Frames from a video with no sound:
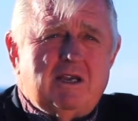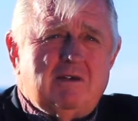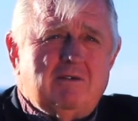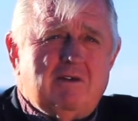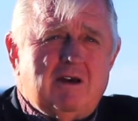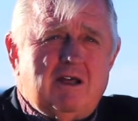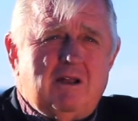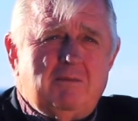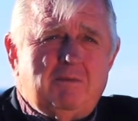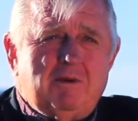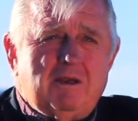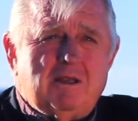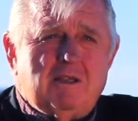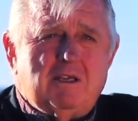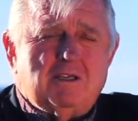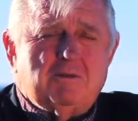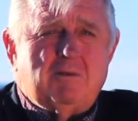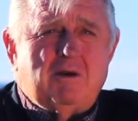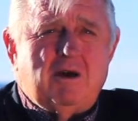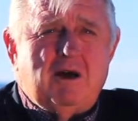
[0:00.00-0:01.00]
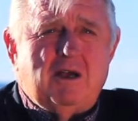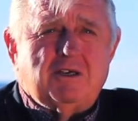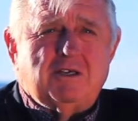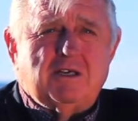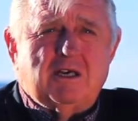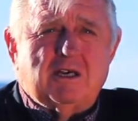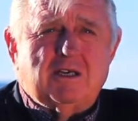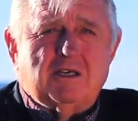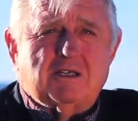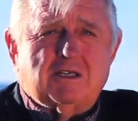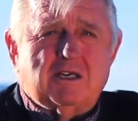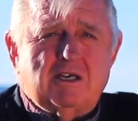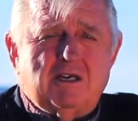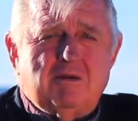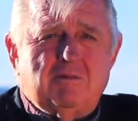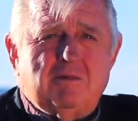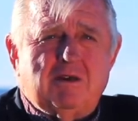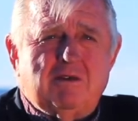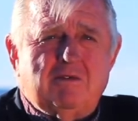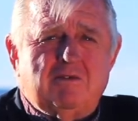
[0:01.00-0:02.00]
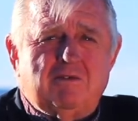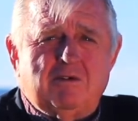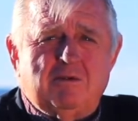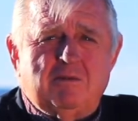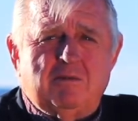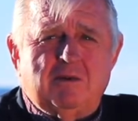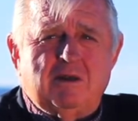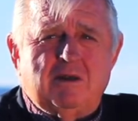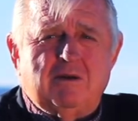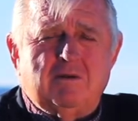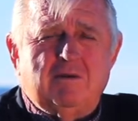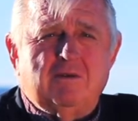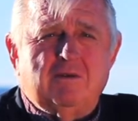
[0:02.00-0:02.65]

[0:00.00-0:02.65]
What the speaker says: developing this project is coming from a